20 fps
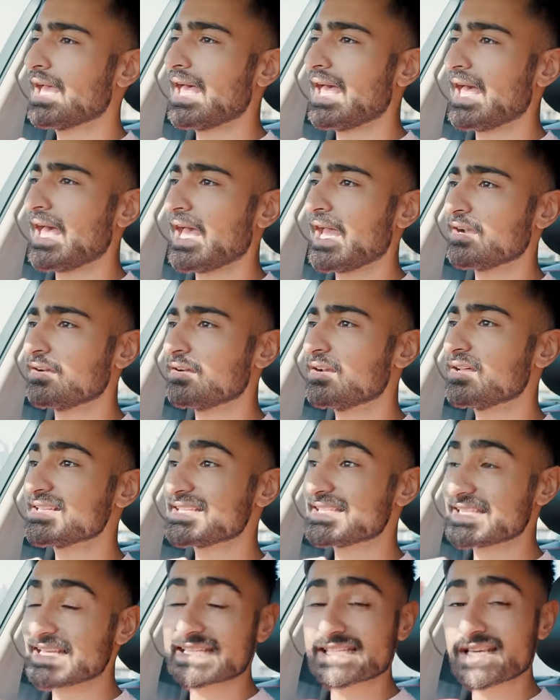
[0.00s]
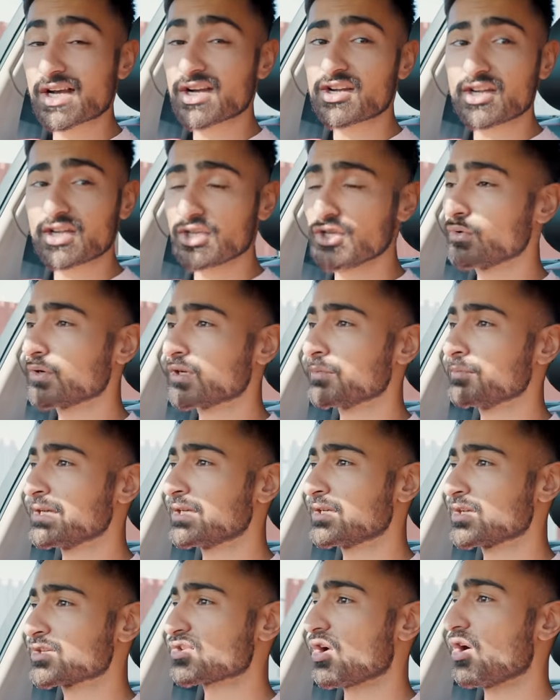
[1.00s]
and uh, 600 newton
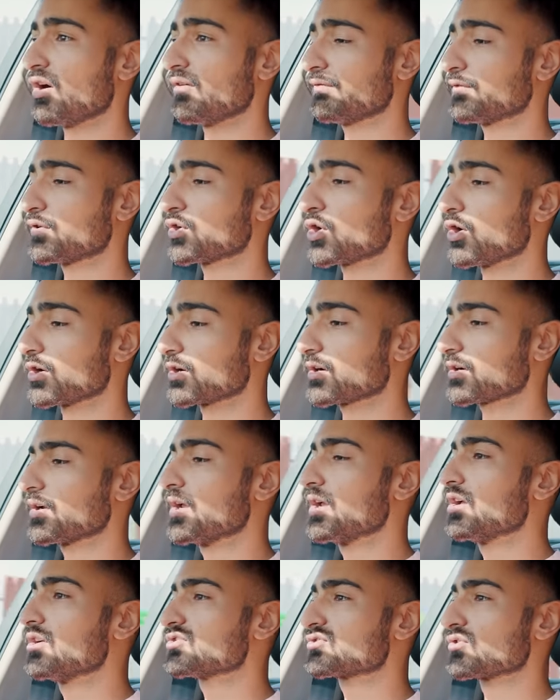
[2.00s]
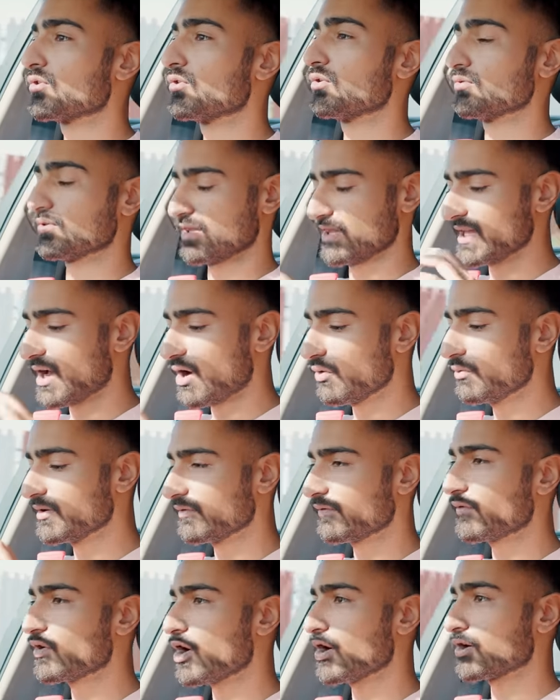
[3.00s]
meters of torque so now
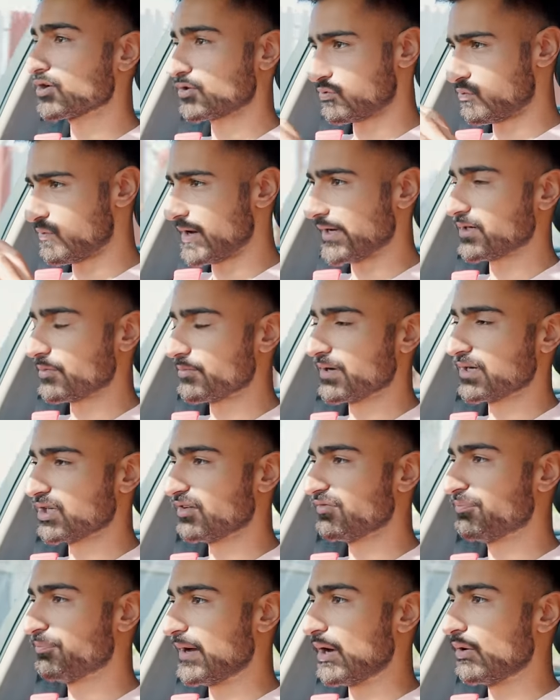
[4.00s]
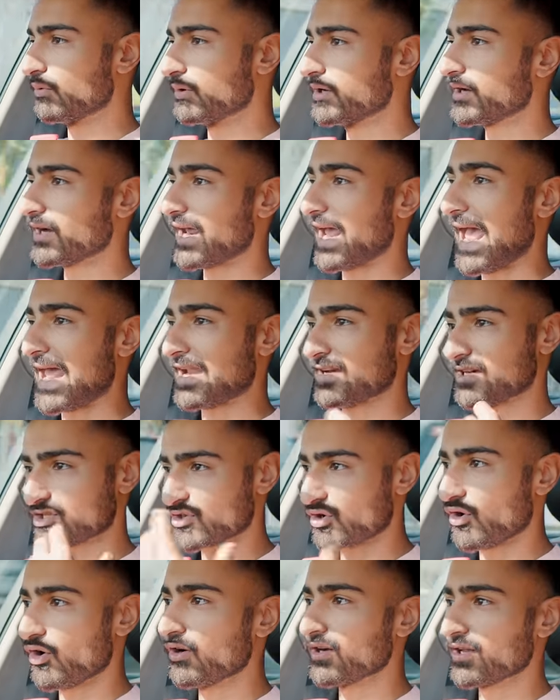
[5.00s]
we've got quite a bit of power and
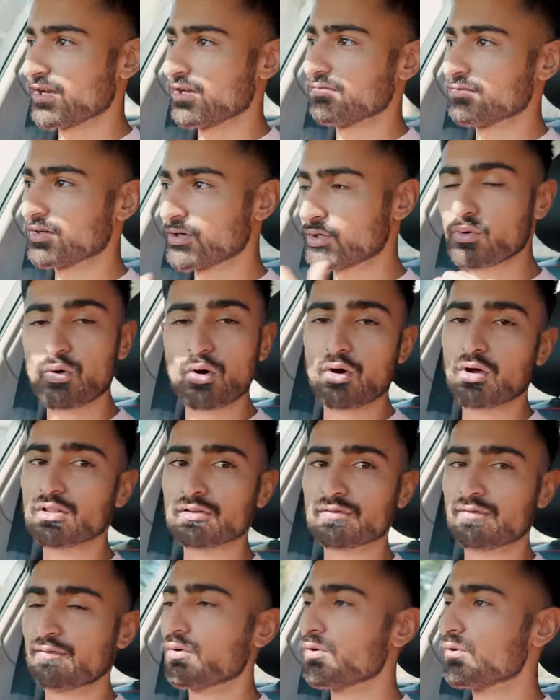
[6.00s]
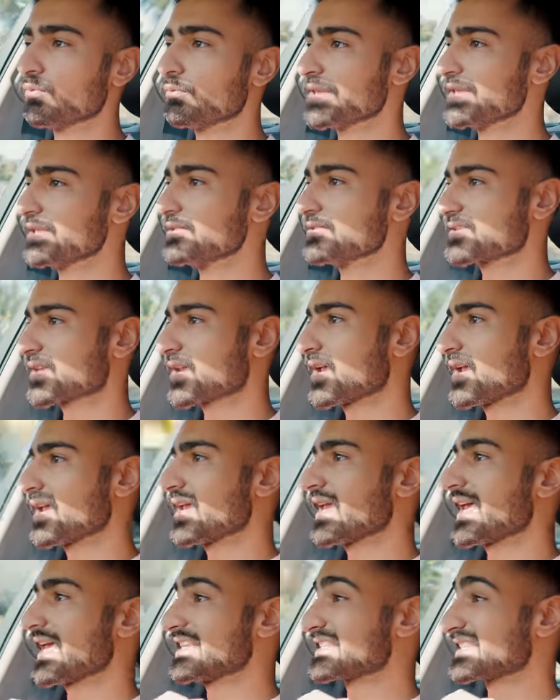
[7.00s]
it's all delivered to all the four wheels
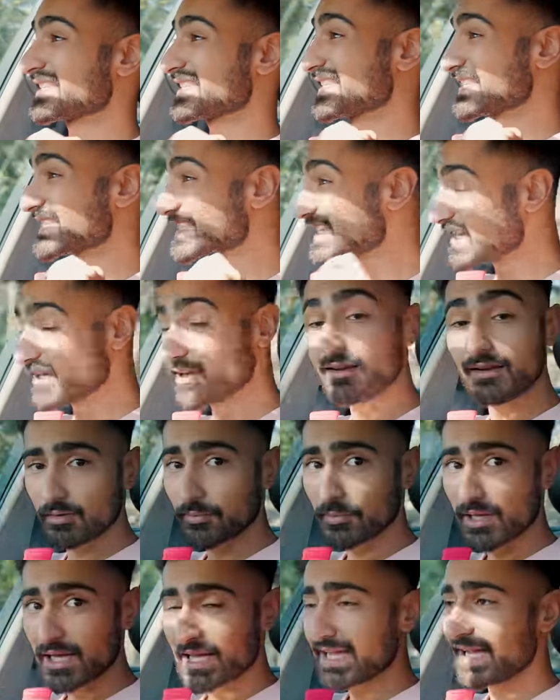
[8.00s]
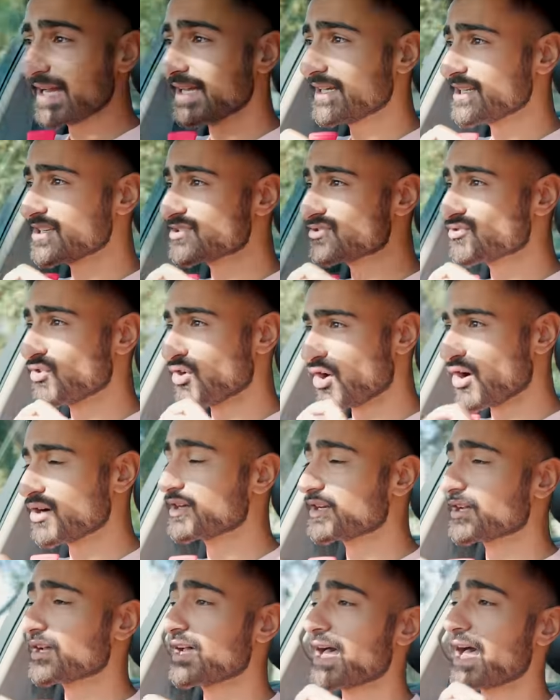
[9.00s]
still it is
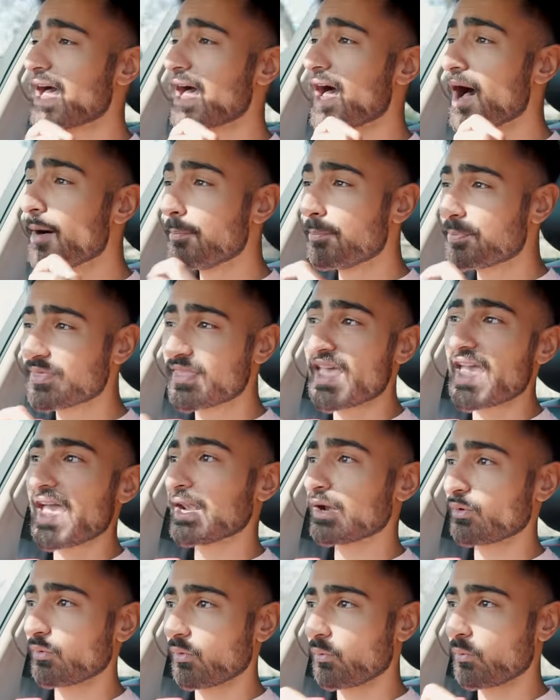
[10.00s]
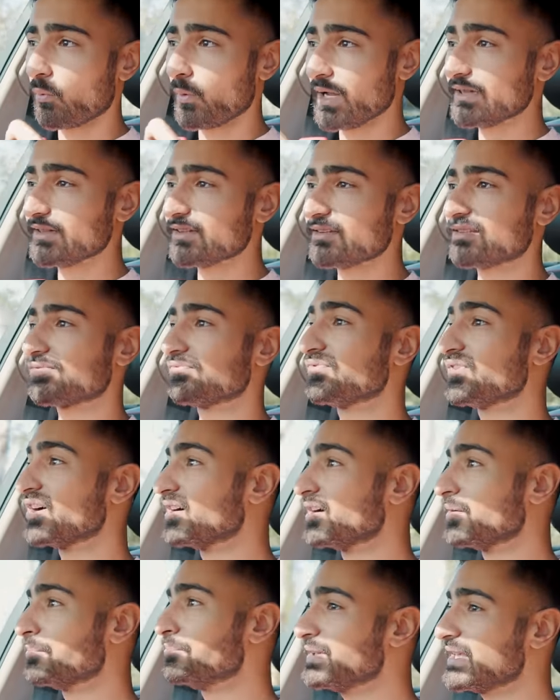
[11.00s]
not up there with
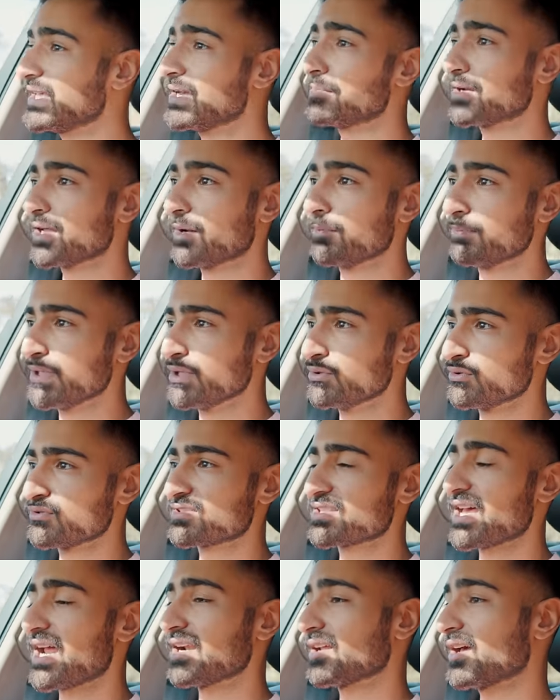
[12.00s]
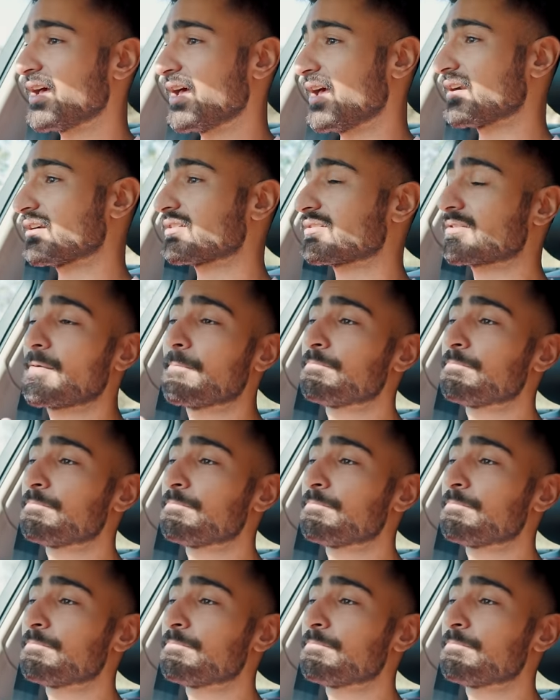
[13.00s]
the bmws that are